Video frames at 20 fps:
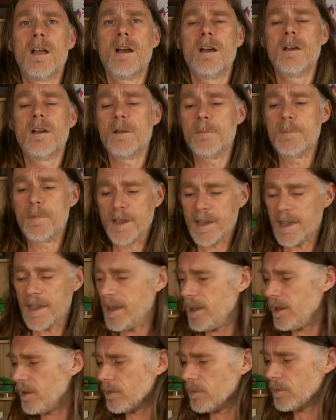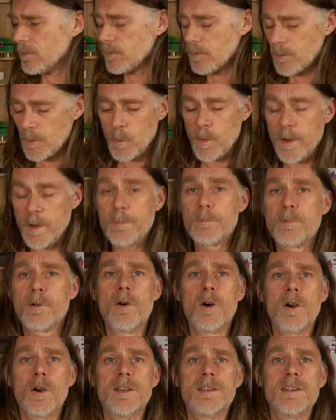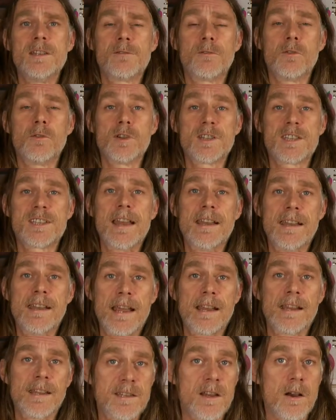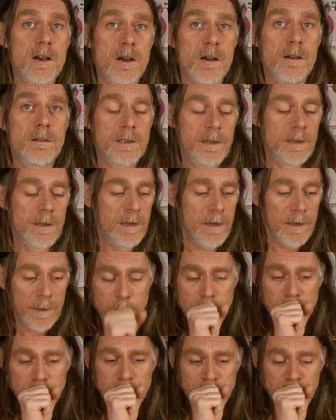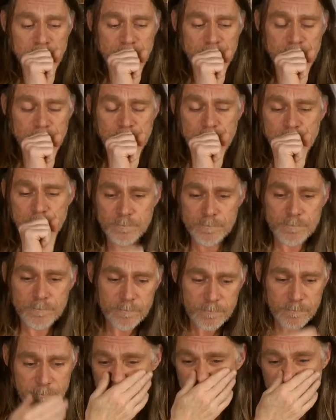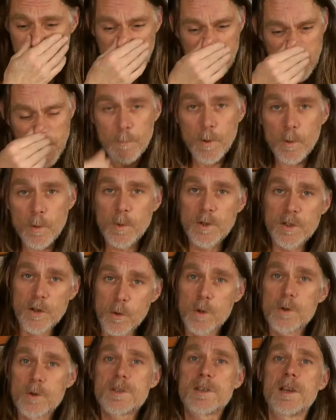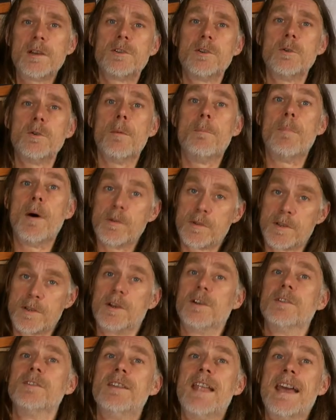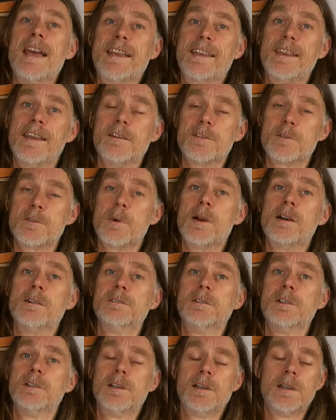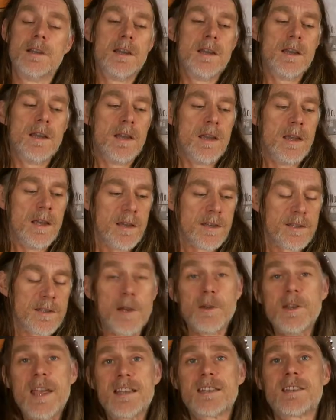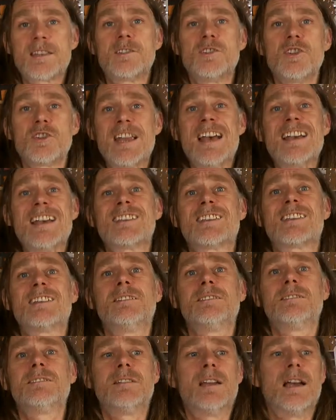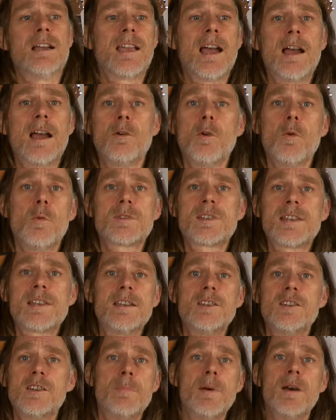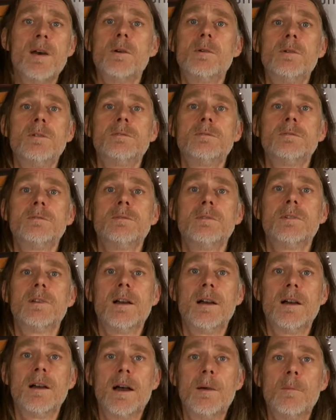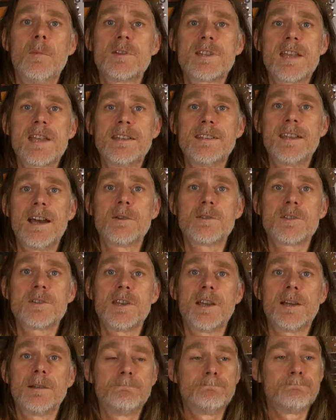The kit that we provide is for a set neck guitar. But we do also do a bolt-on neck kit as well. So yes, just ask, and Carol will send you the bill, and we'll send it out to you.